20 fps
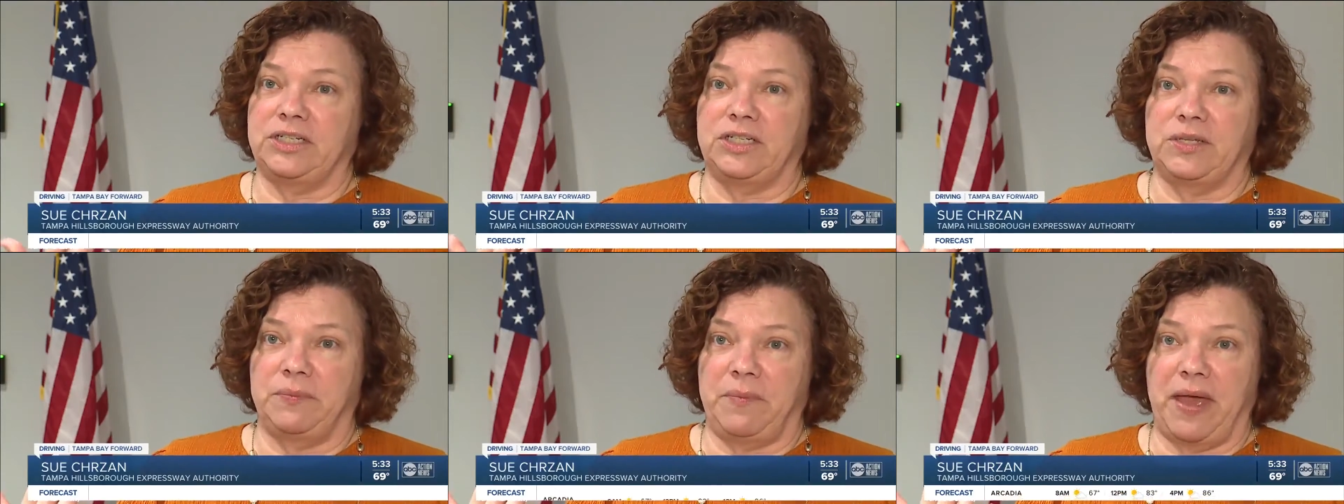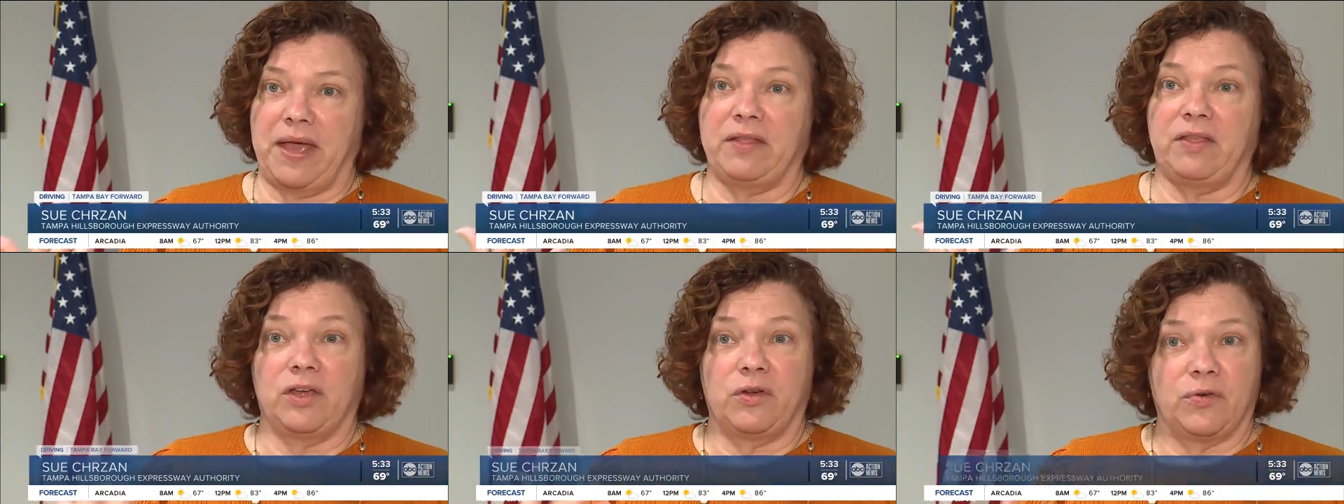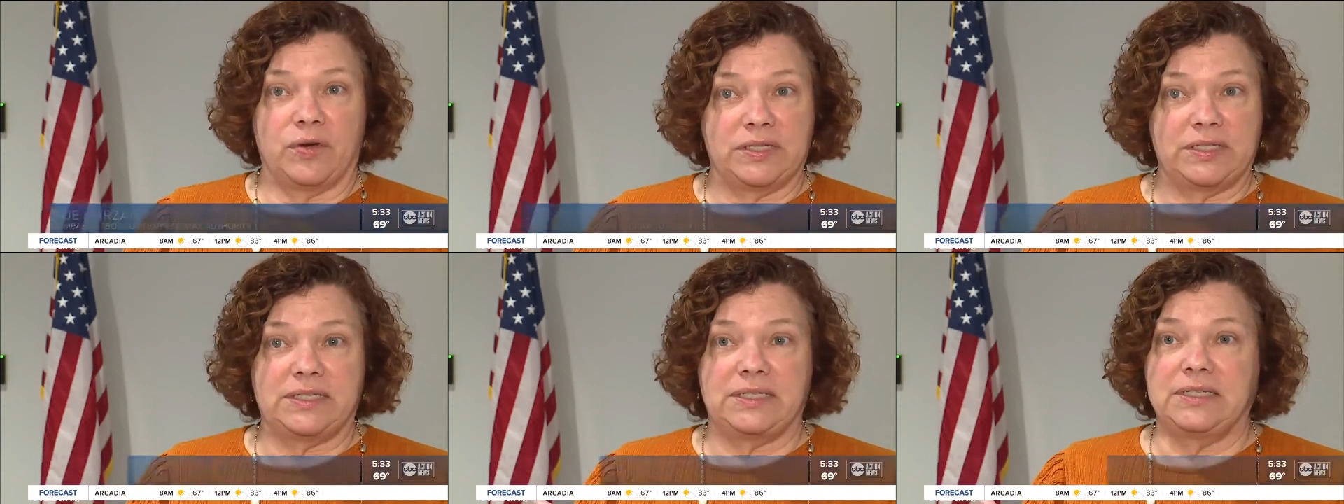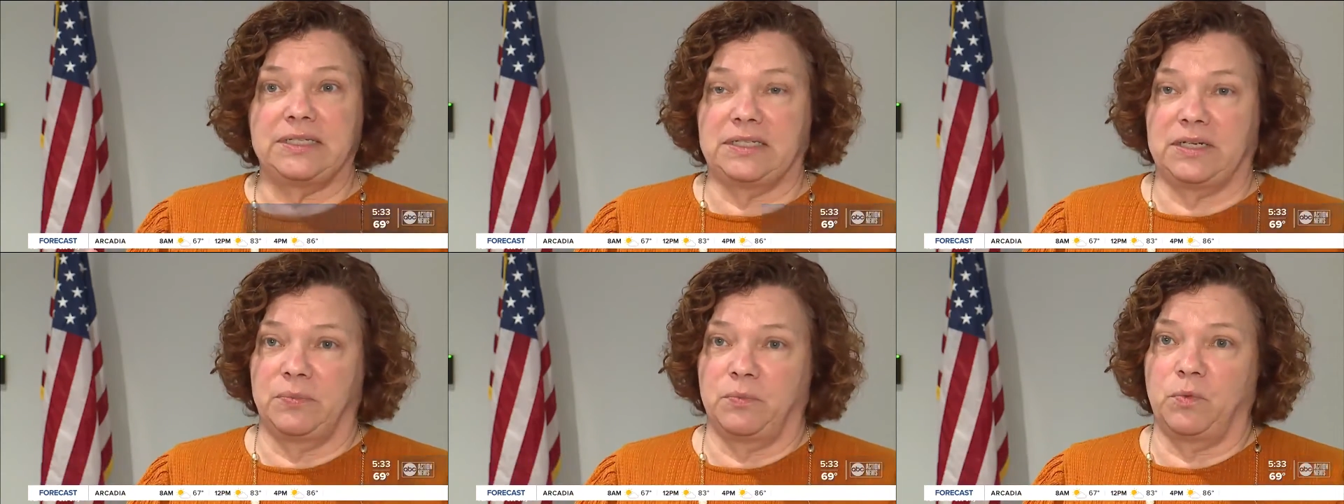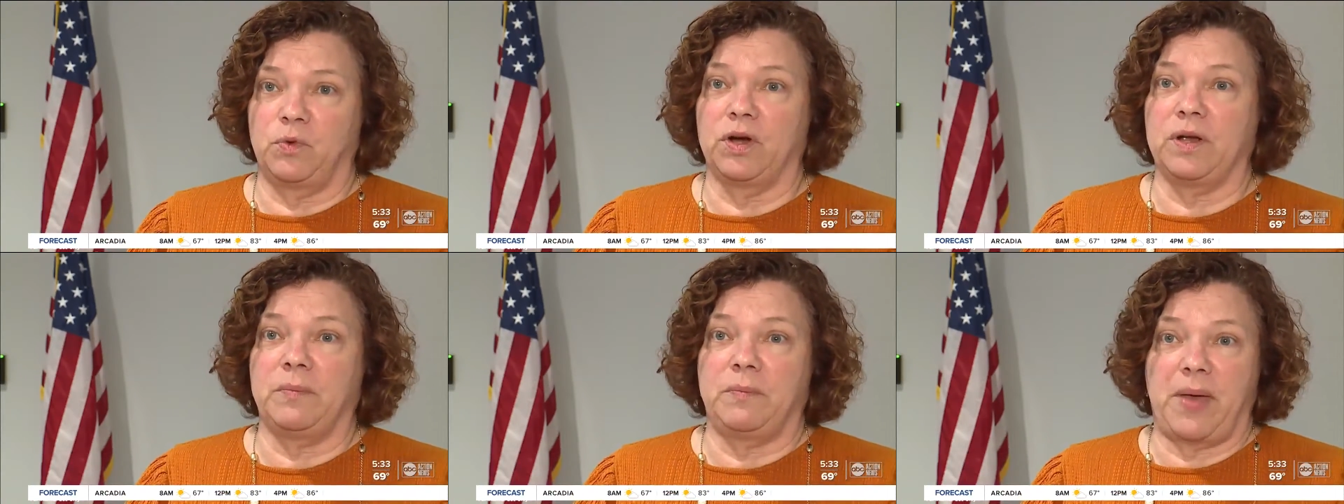to make the grid
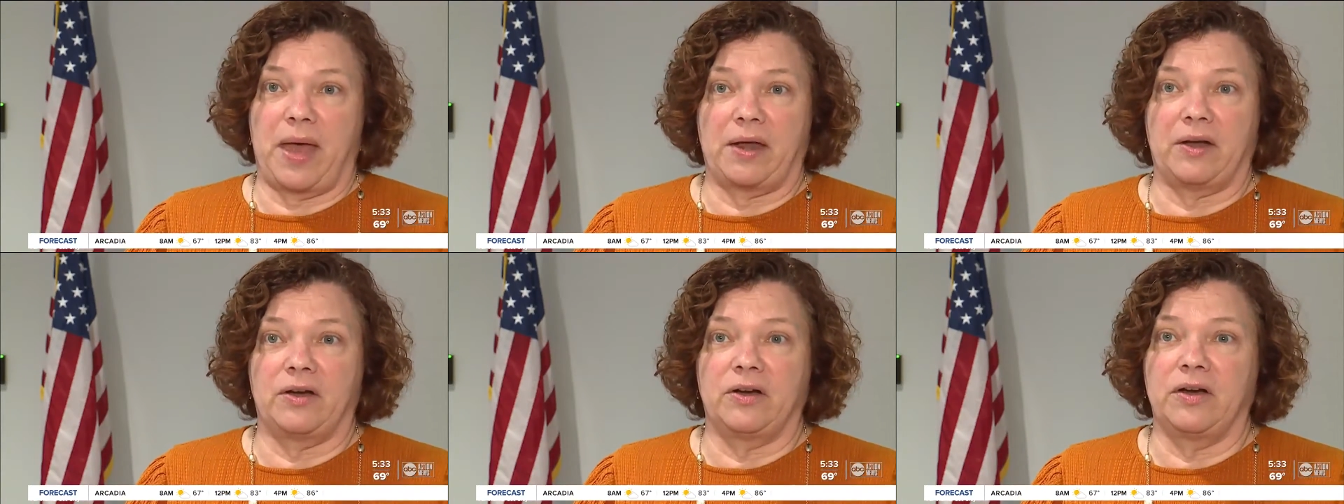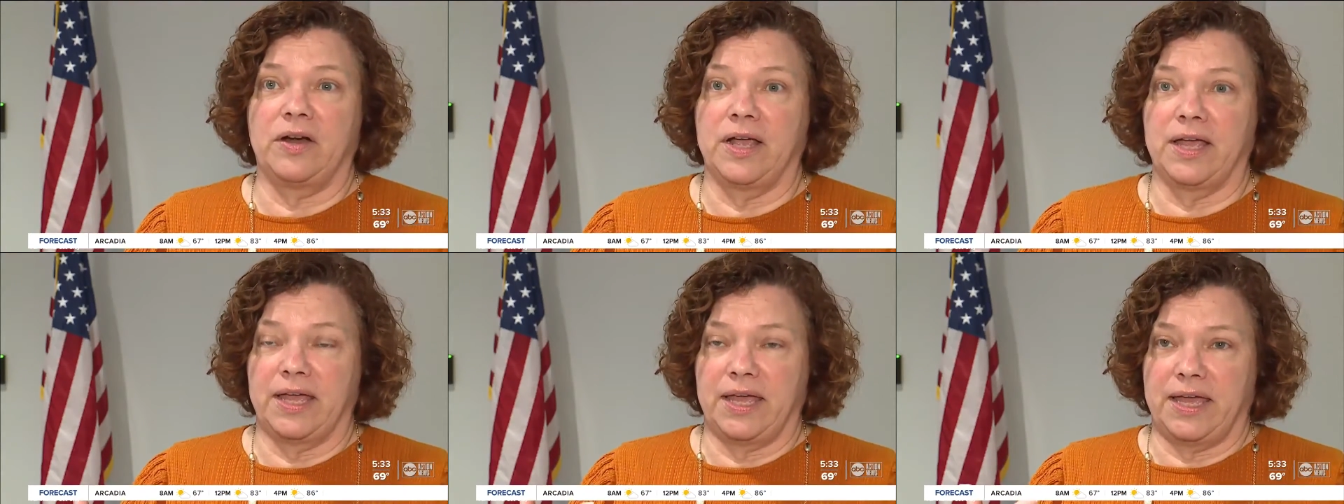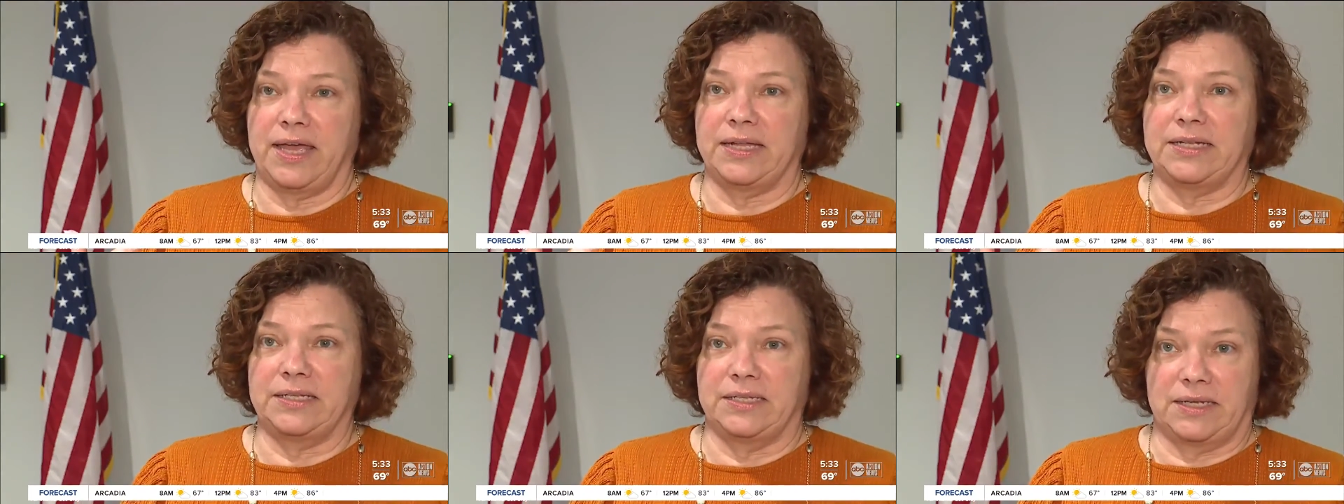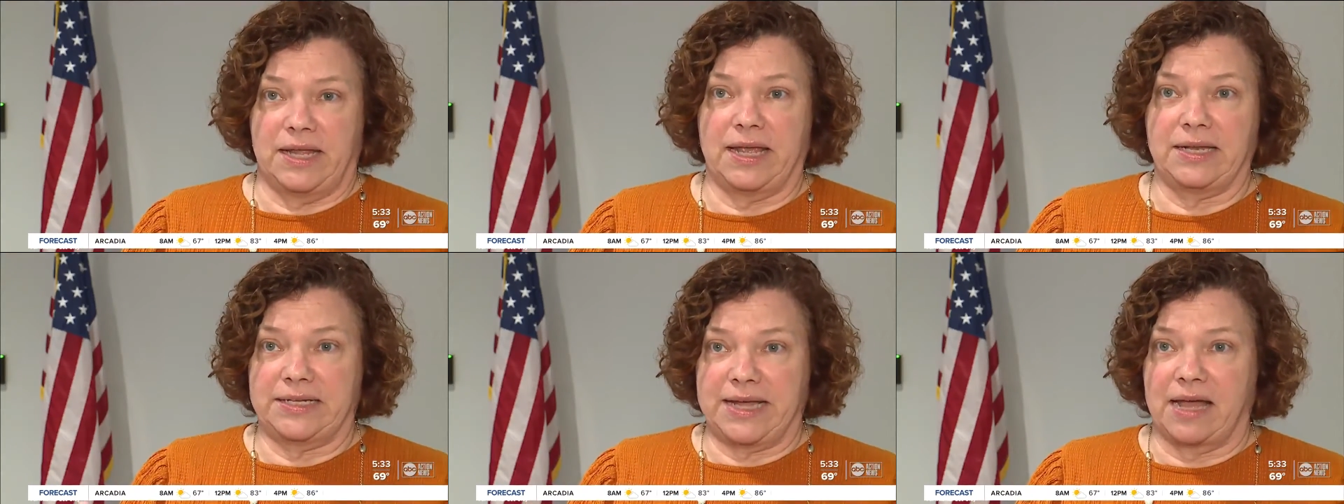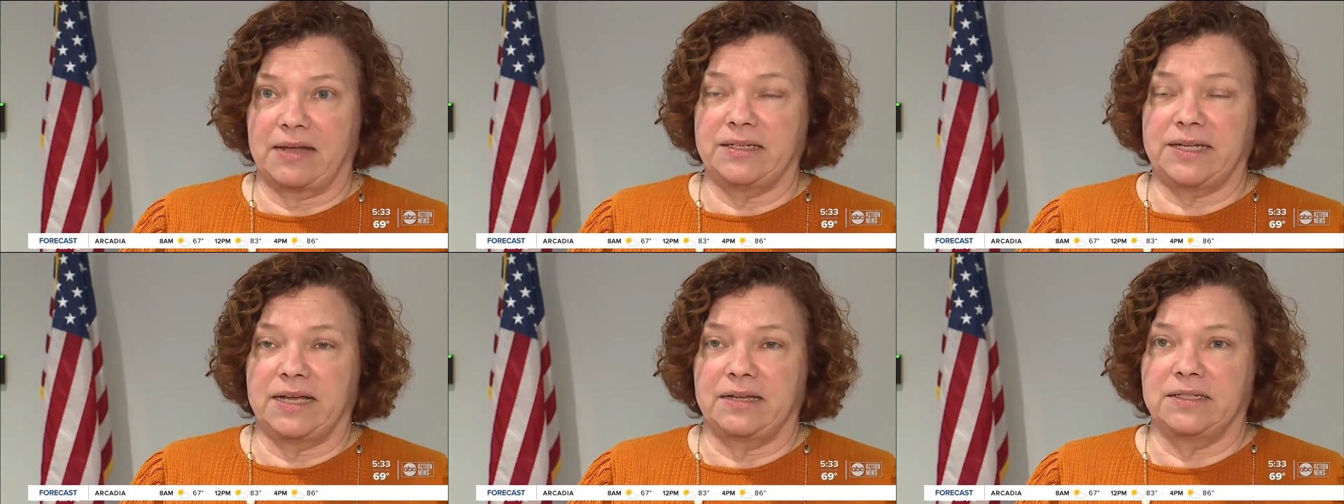system work better in
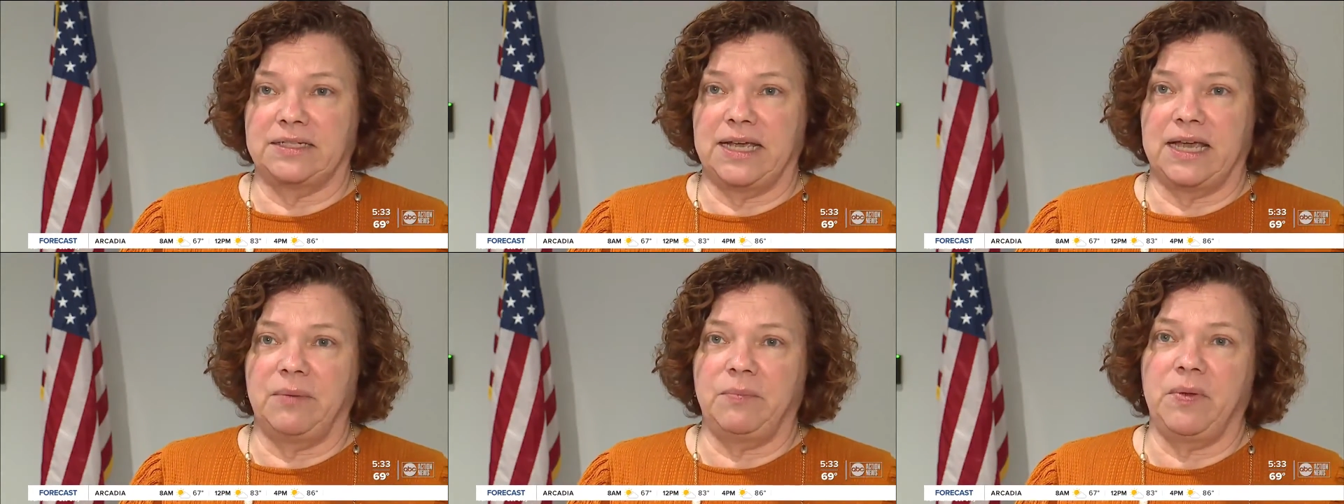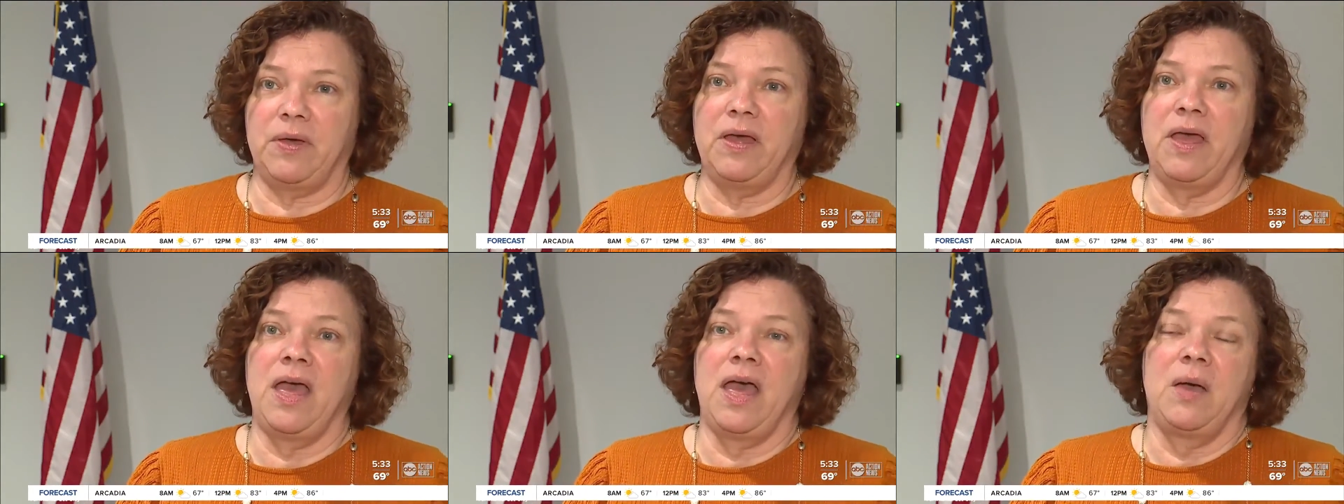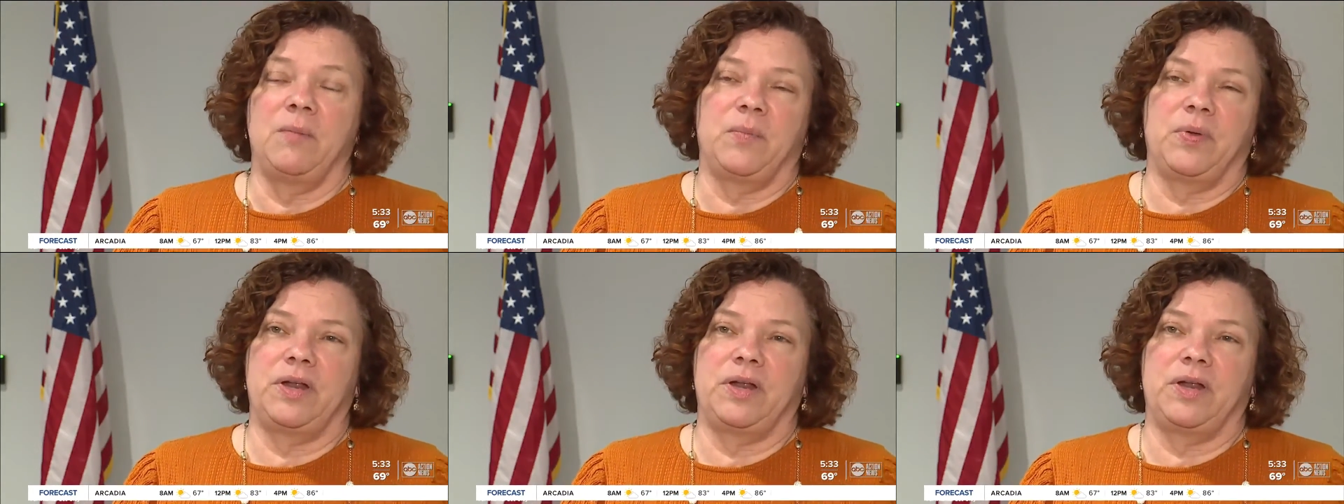downtown Tampa,